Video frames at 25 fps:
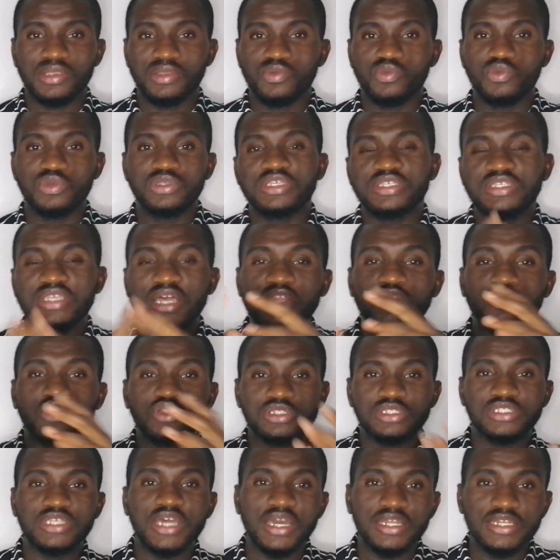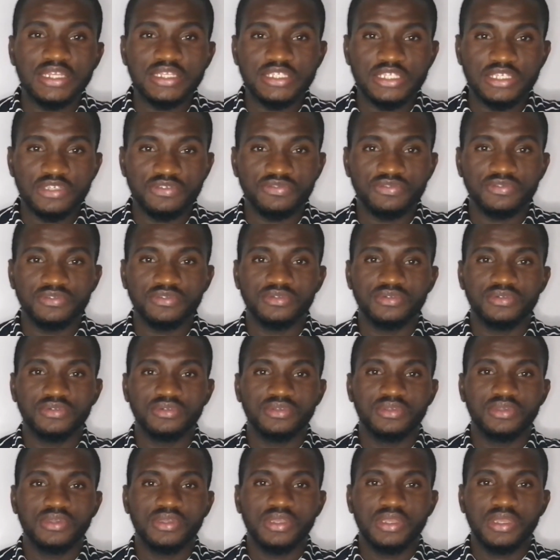which is an alternative,
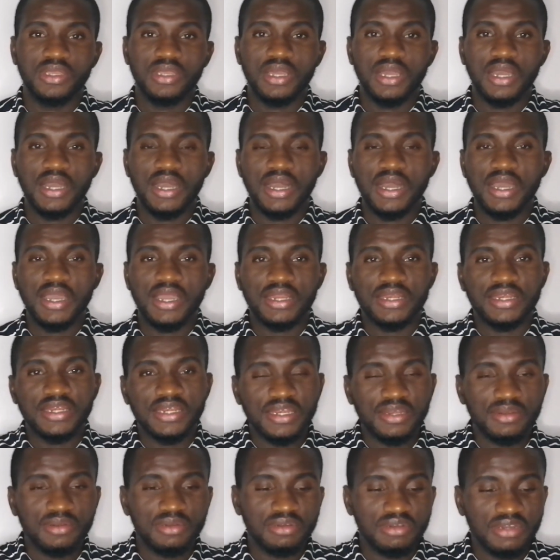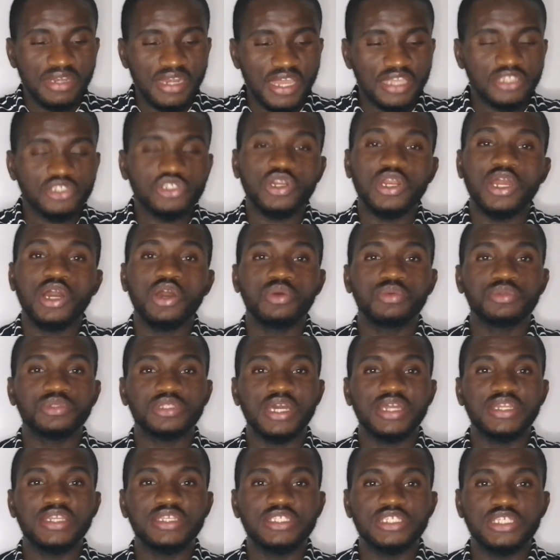natural
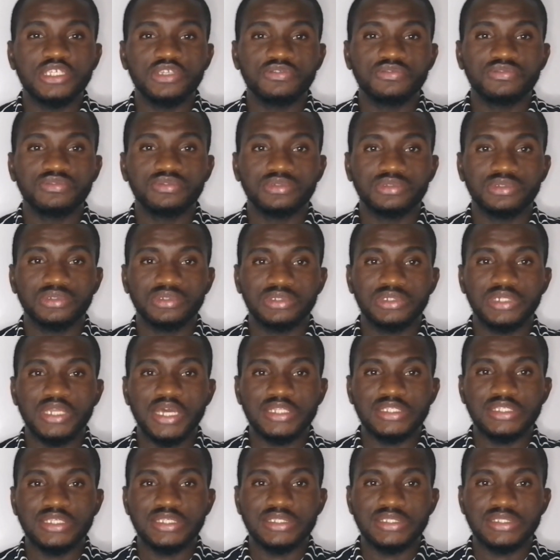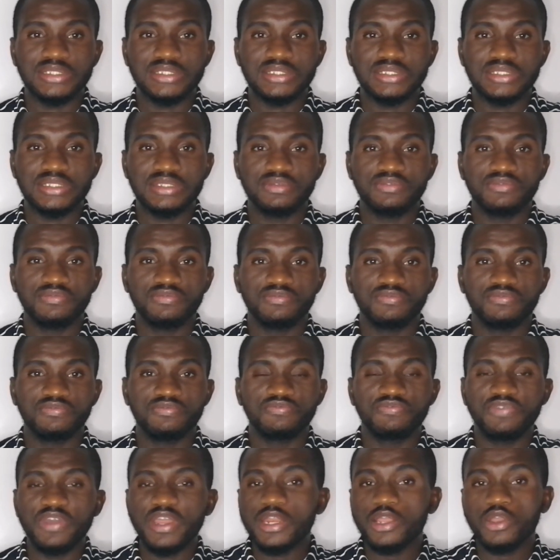alternative that is
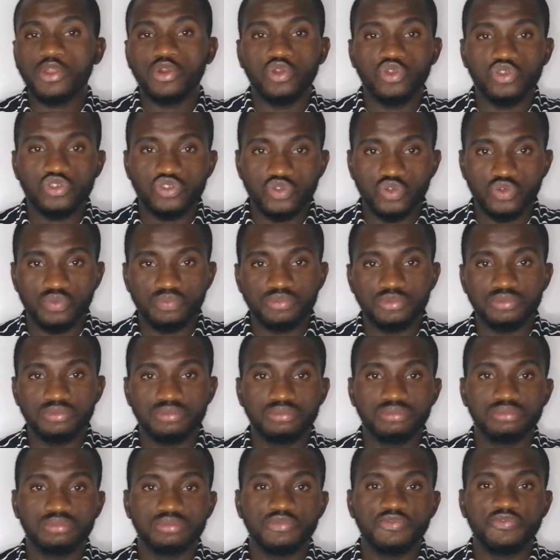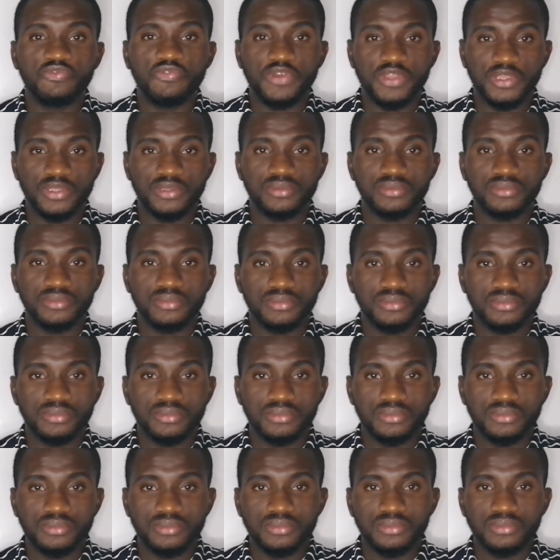very close to free,
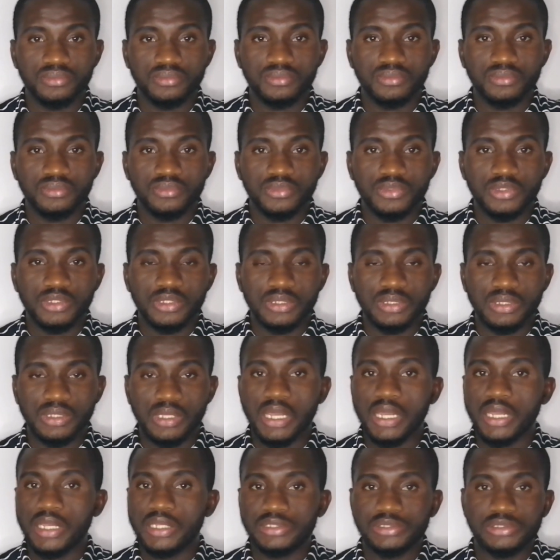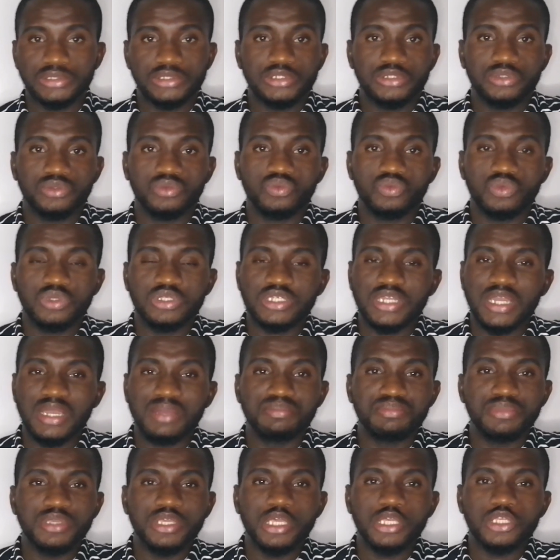and which
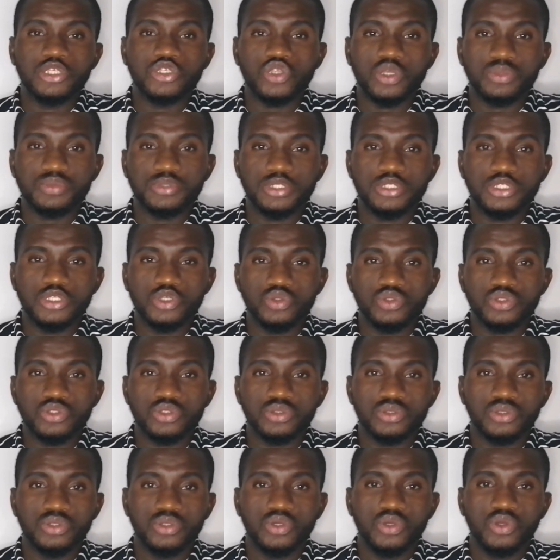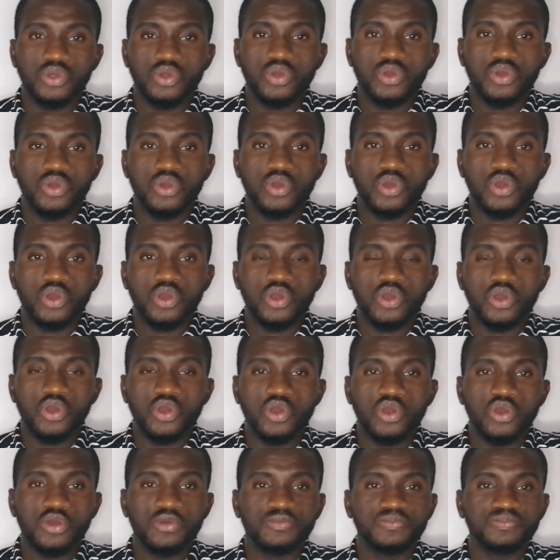can be a substitute
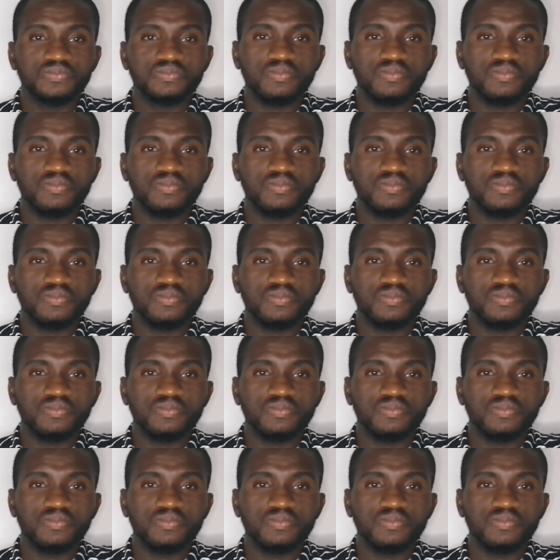or